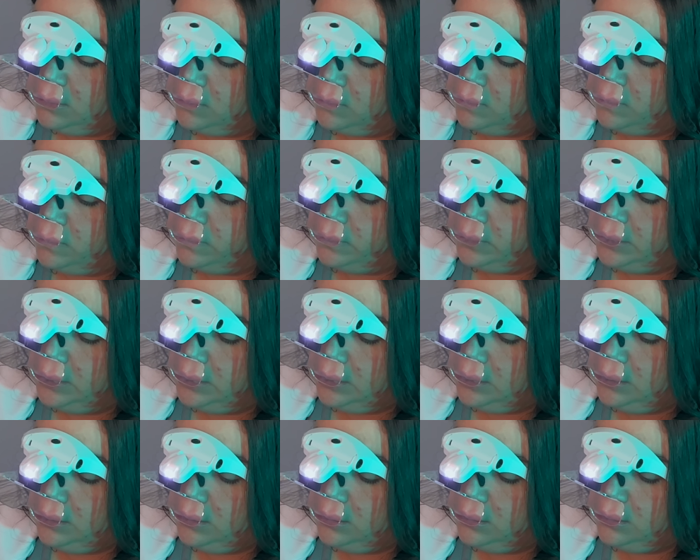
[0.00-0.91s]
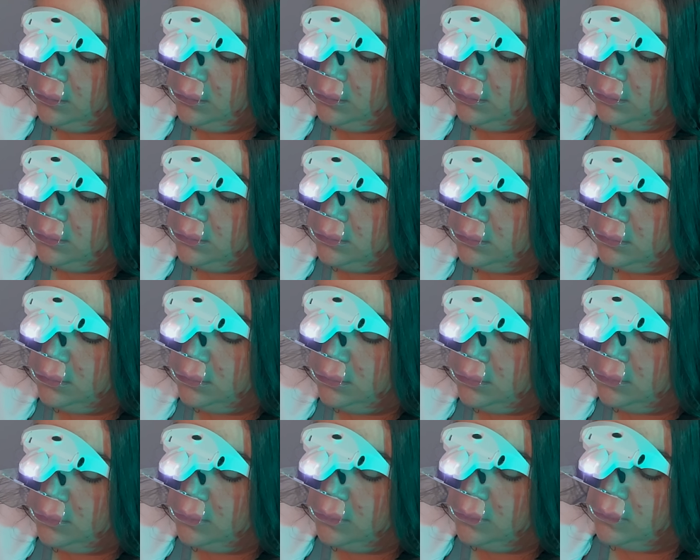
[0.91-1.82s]
4 here,
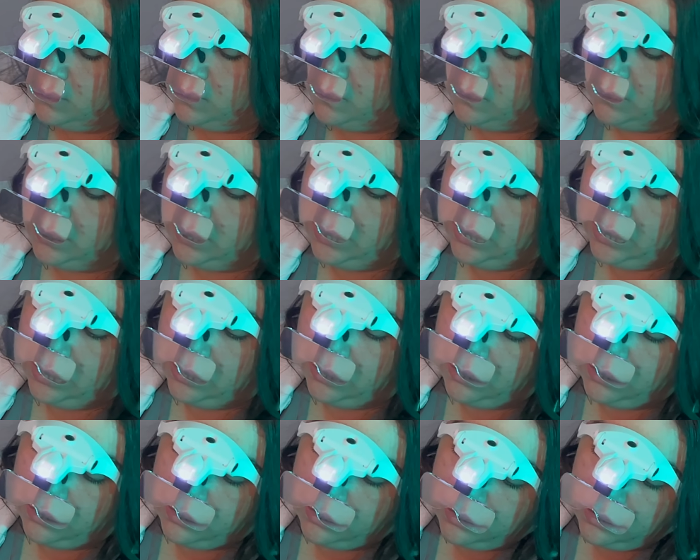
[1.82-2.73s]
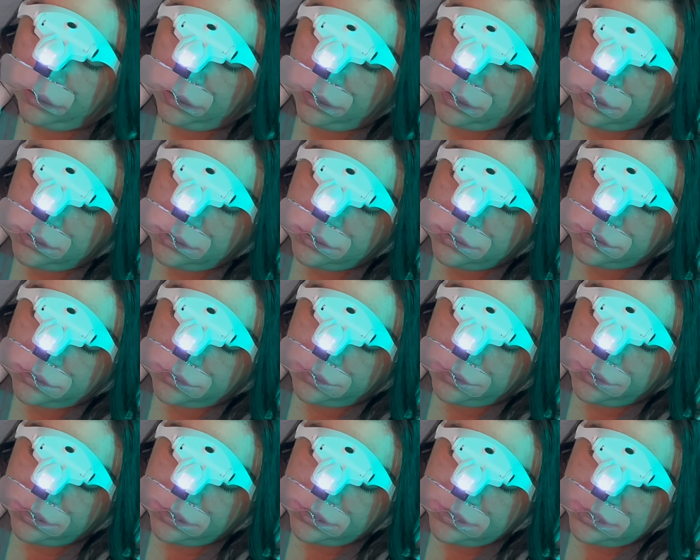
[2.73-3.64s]
4 here. So
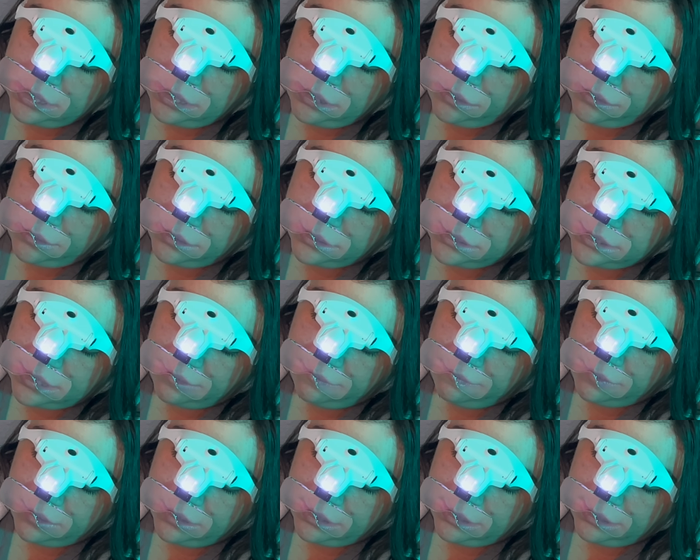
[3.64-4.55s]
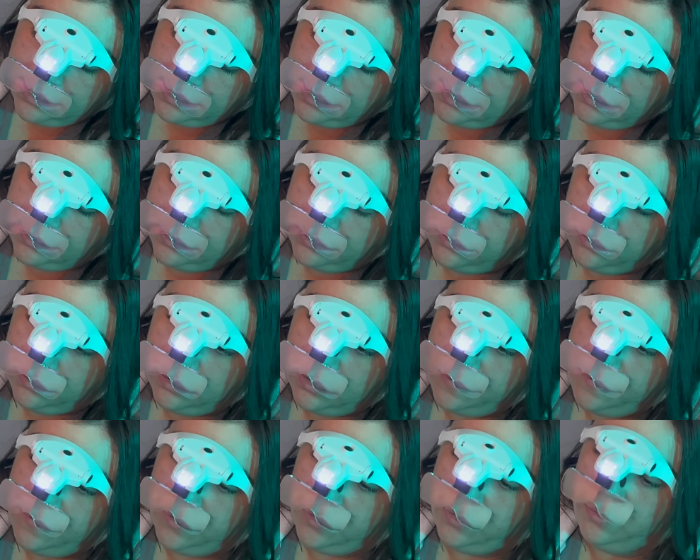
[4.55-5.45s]
your teeth are definitely a little
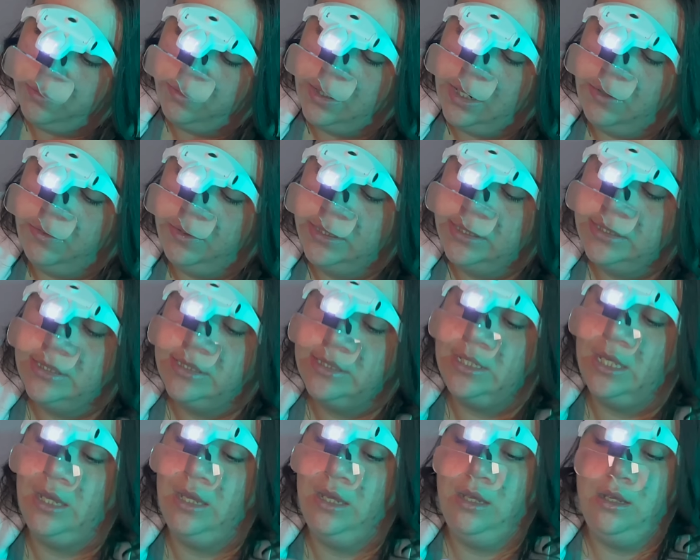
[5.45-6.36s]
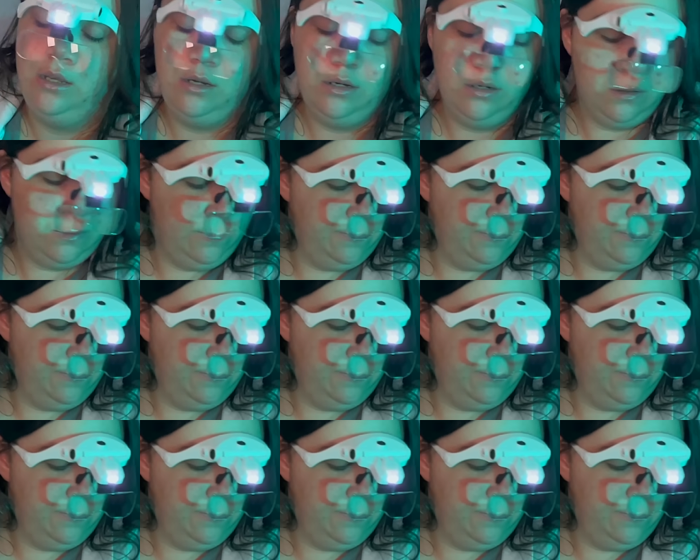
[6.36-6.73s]
on the crowded side.